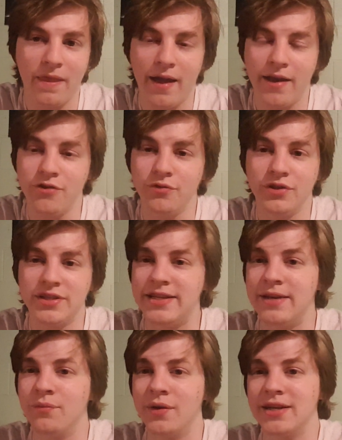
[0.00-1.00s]
and you just
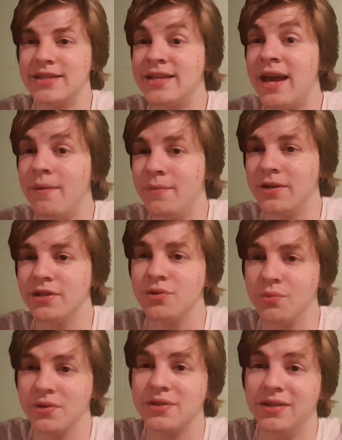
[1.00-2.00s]
didn't want to say because
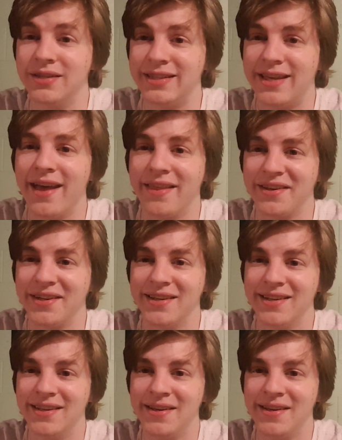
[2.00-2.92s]
you were still together.